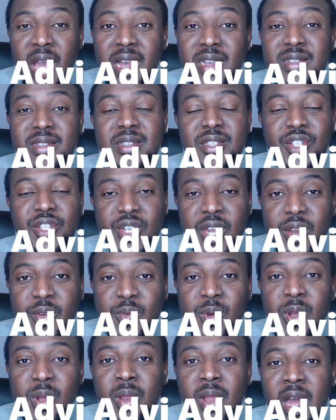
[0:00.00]
as
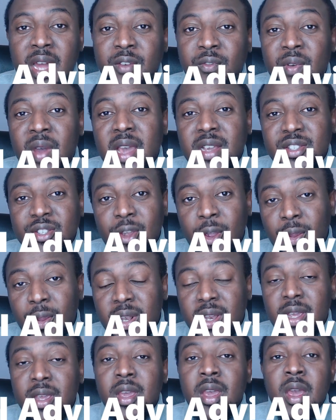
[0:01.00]
general advice
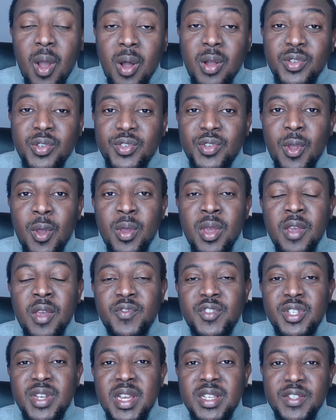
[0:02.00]
only. Also,
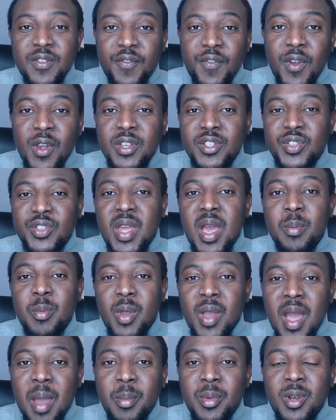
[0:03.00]
if today is the first time
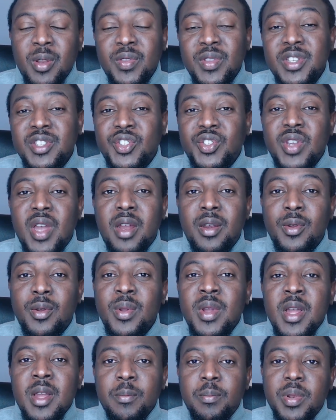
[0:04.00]
you're coming on this
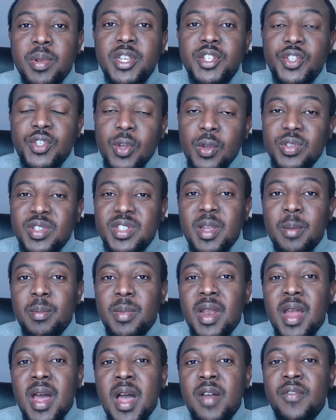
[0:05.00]
channel, please show some
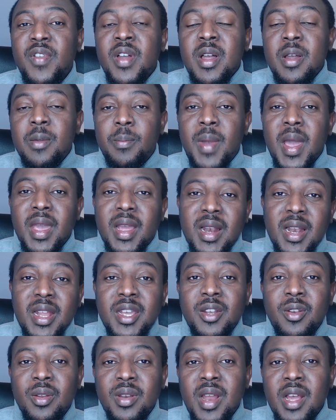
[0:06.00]
love by
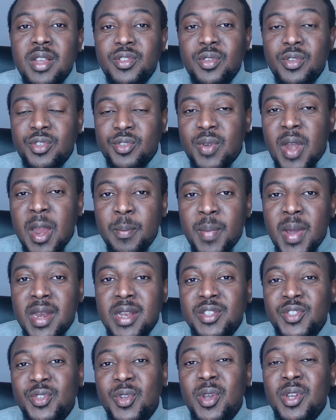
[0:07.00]
clicking on that subscribe
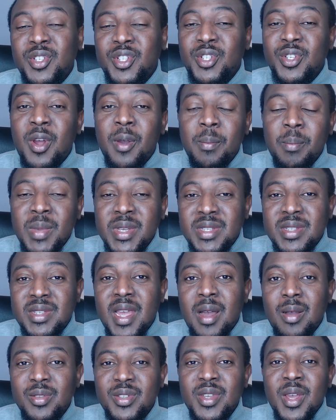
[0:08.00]
button so you do not miss
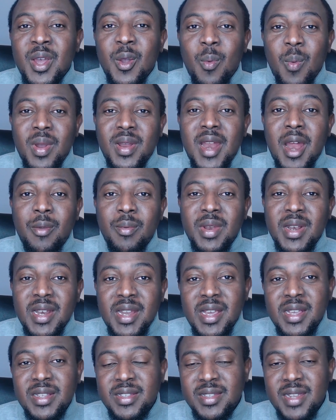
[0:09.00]
out when I
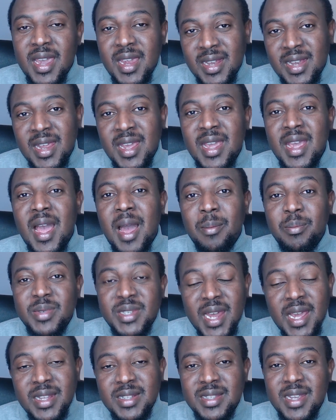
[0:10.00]
release any
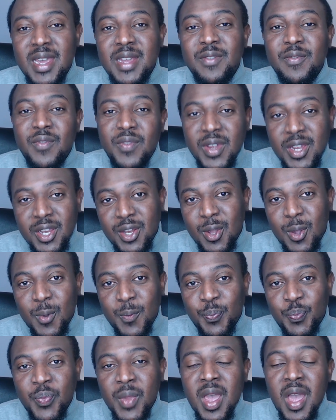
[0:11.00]
updated
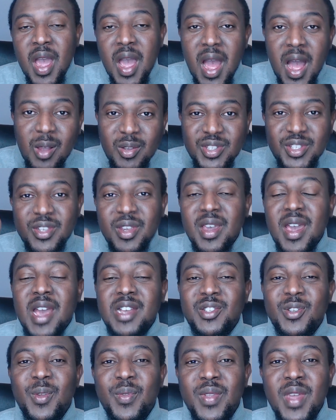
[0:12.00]
video. I'll see you
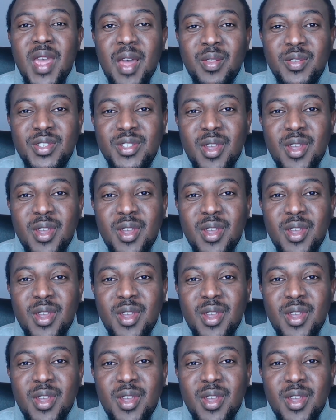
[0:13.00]
guys on the other